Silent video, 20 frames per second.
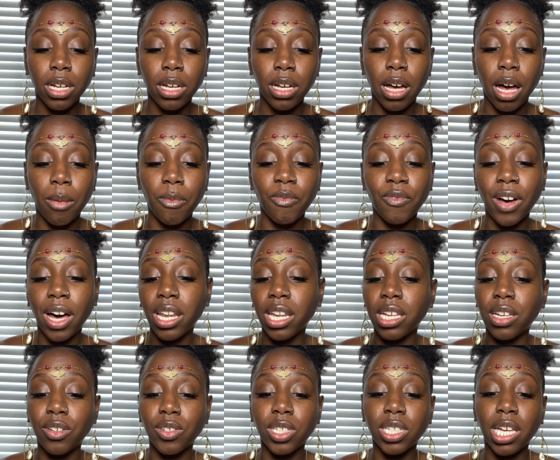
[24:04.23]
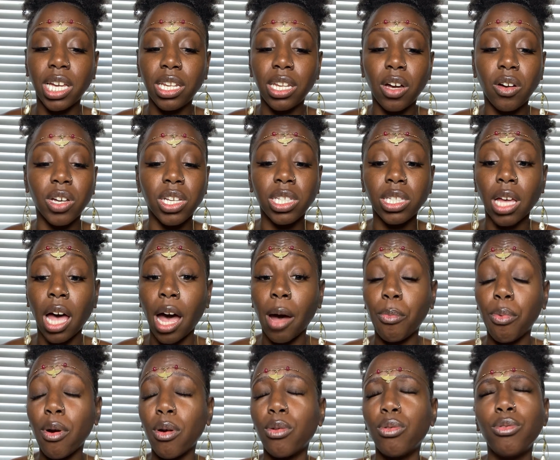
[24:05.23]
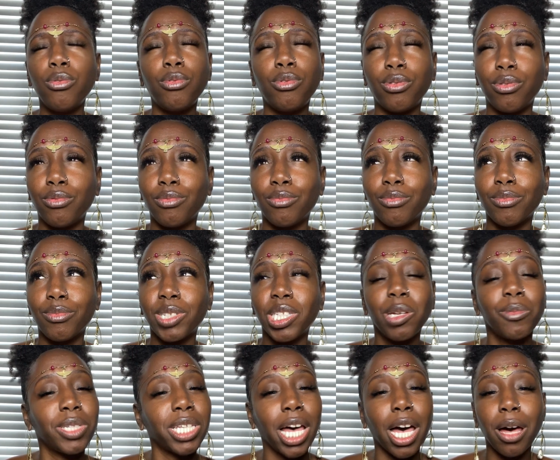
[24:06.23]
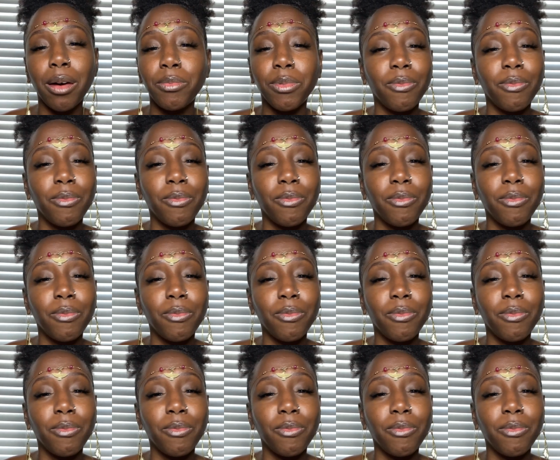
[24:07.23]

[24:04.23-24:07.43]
I'm finally gonna say no, because sometimes